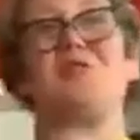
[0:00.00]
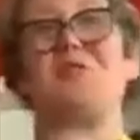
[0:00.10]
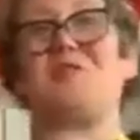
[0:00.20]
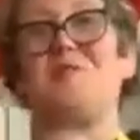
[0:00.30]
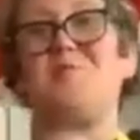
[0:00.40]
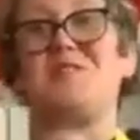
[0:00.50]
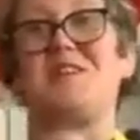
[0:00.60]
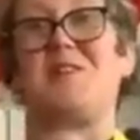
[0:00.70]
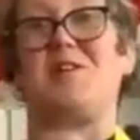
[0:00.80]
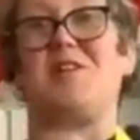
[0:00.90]
was in my
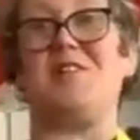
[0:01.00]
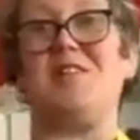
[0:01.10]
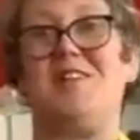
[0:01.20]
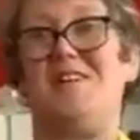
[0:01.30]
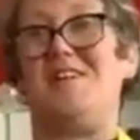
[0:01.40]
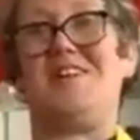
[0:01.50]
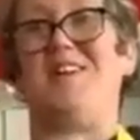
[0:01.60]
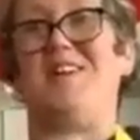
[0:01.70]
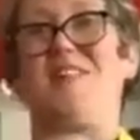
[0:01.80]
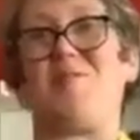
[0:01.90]
shower, and
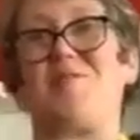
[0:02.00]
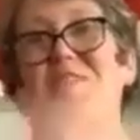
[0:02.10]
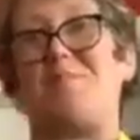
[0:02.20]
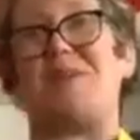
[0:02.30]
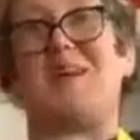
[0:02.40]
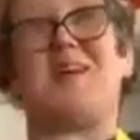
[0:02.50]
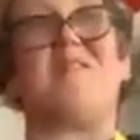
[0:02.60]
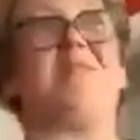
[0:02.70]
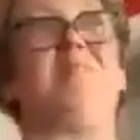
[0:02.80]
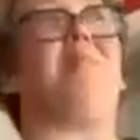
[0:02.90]
if that was in a big
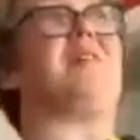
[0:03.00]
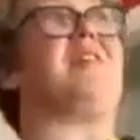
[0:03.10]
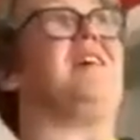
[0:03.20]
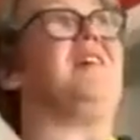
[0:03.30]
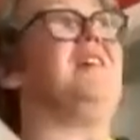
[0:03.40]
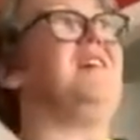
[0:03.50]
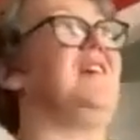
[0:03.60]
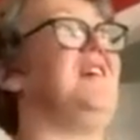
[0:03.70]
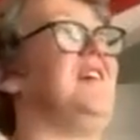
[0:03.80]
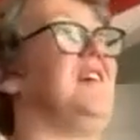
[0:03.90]
bucket,
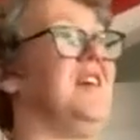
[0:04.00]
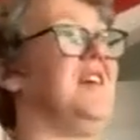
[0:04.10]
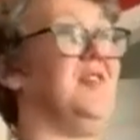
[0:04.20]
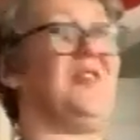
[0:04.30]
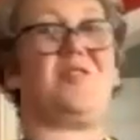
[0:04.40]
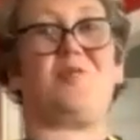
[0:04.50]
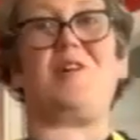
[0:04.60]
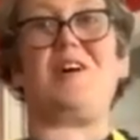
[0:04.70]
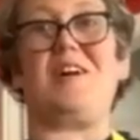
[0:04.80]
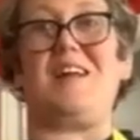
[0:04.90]
and I looked at the
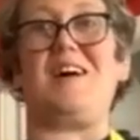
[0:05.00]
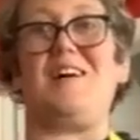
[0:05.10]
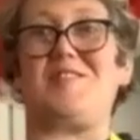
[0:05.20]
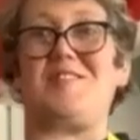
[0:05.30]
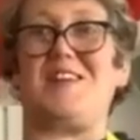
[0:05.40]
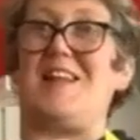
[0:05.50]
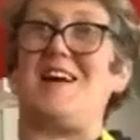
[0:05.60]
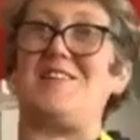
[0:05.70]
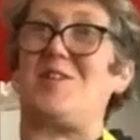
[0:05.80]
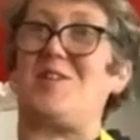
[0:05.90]
one glass, you think
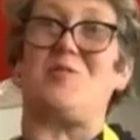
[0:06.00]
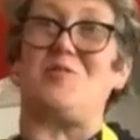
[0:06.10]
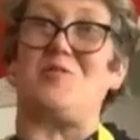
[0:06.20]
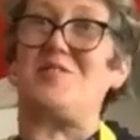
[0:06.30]
that's a lot.